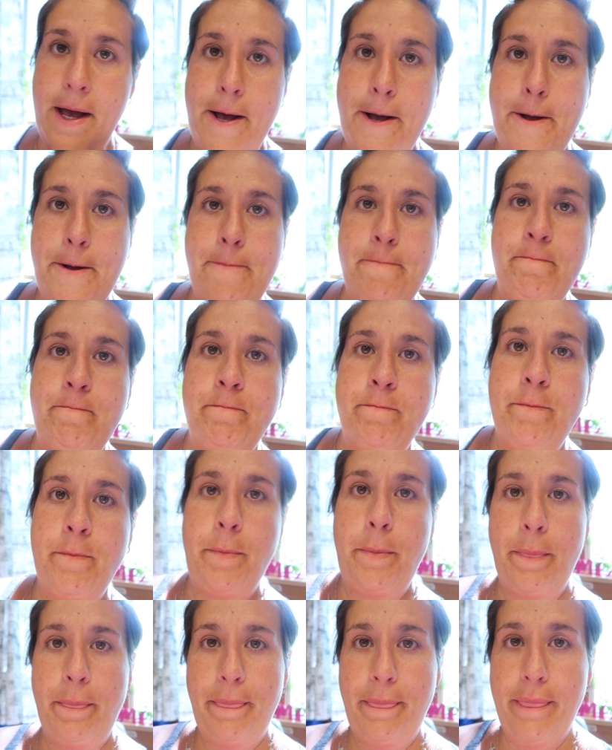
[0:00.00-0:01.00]

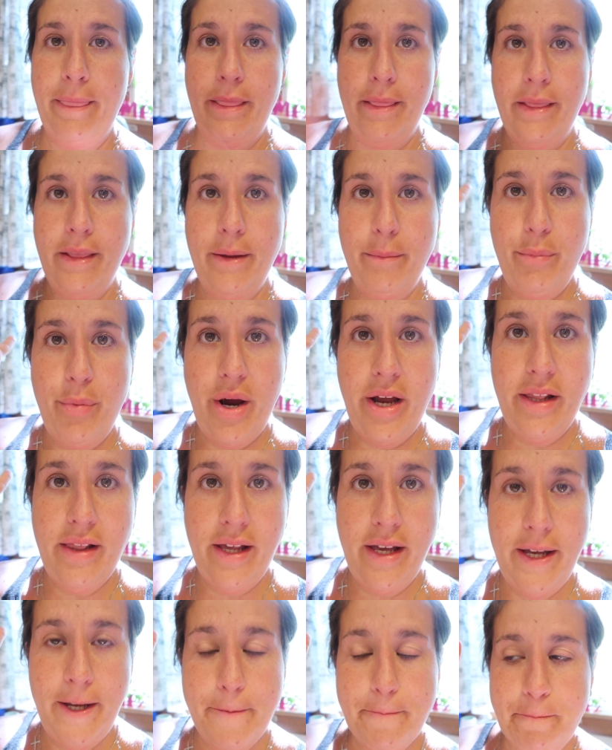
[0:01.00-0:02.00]
Bright
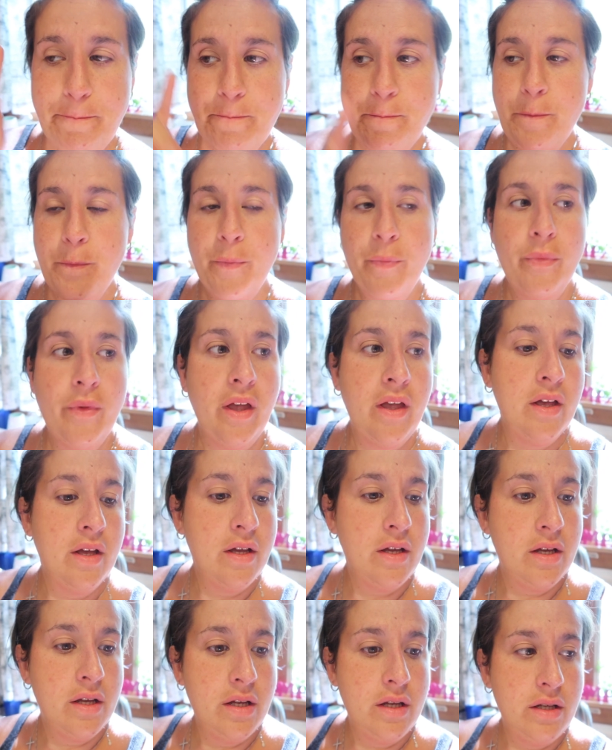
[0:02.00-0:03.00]
light.
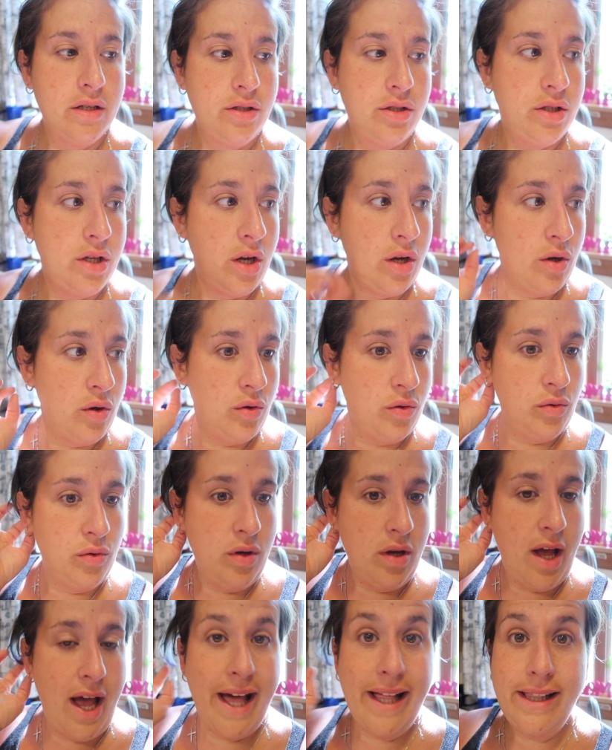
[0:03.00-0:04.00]
So
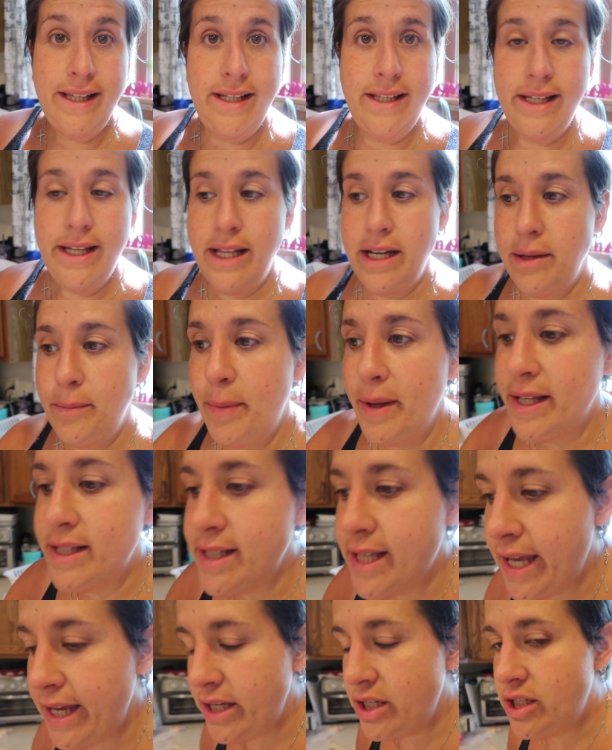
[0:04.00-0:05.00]
I cleaned the guinea
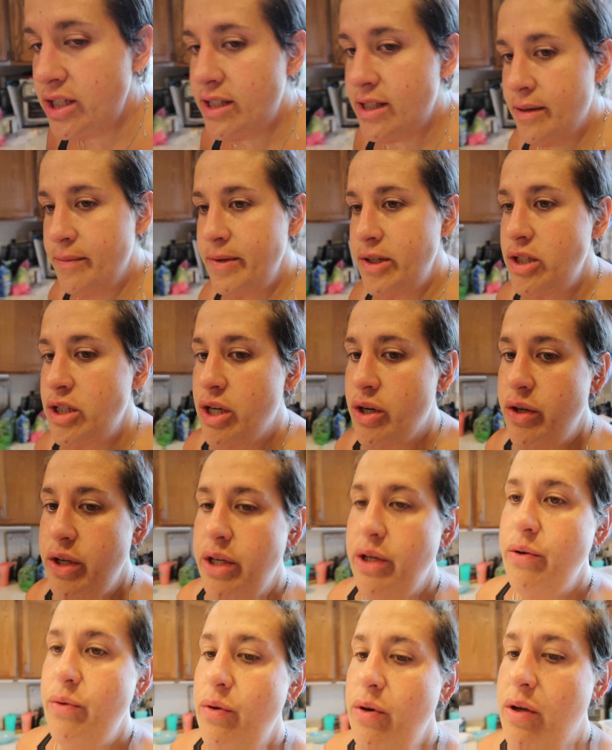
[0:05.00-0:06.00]
pig's cages. Let me show
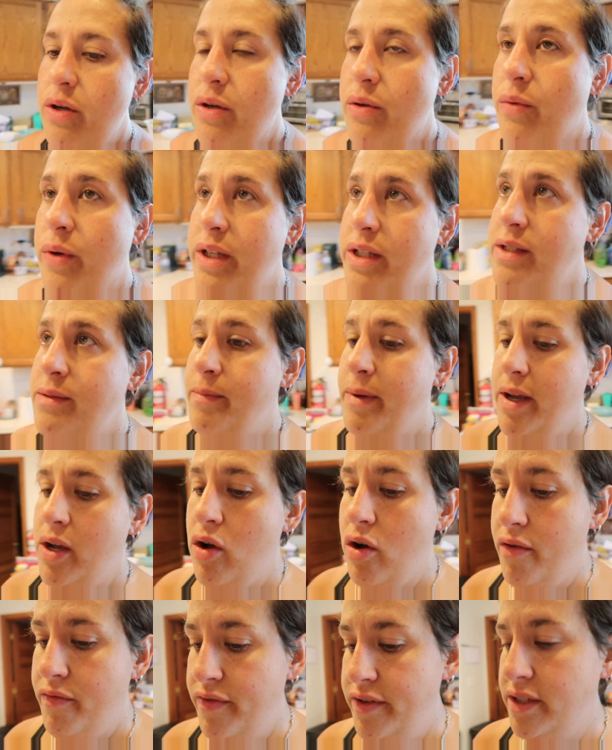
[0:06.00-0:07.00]
you once my
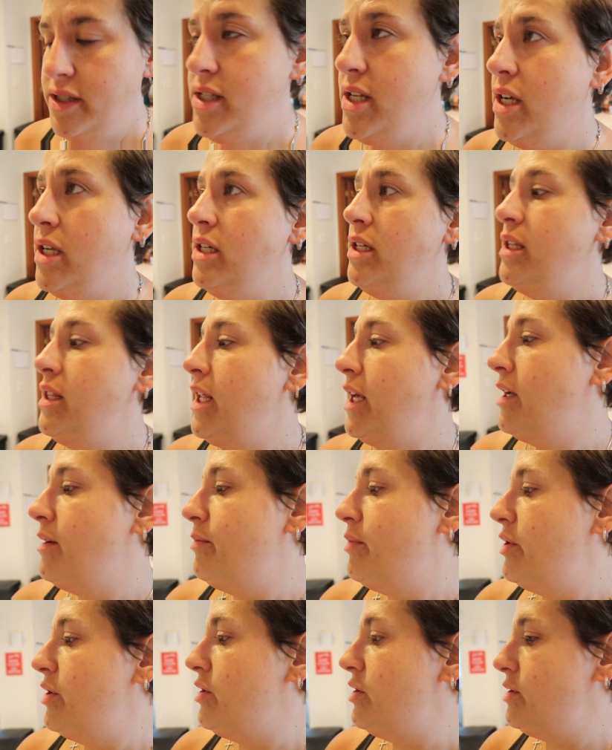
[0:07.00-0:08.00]
coffee's done and I
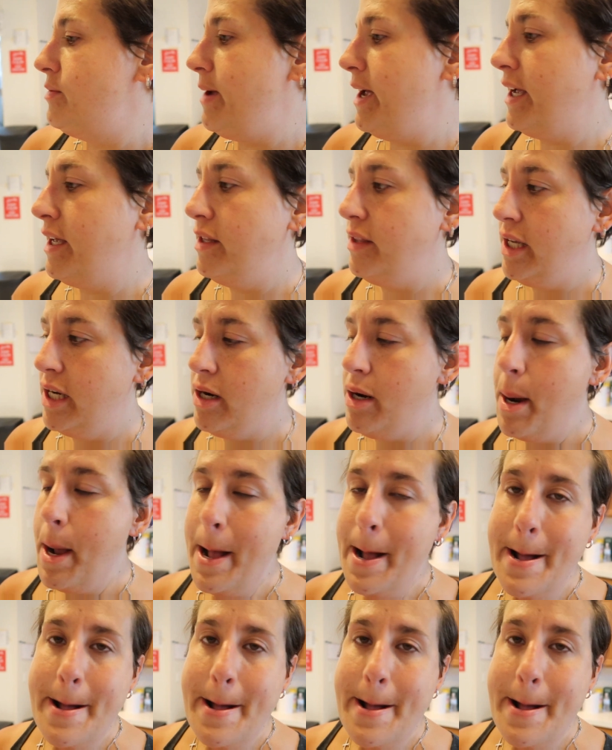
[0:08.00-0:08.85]
can put hers back in there.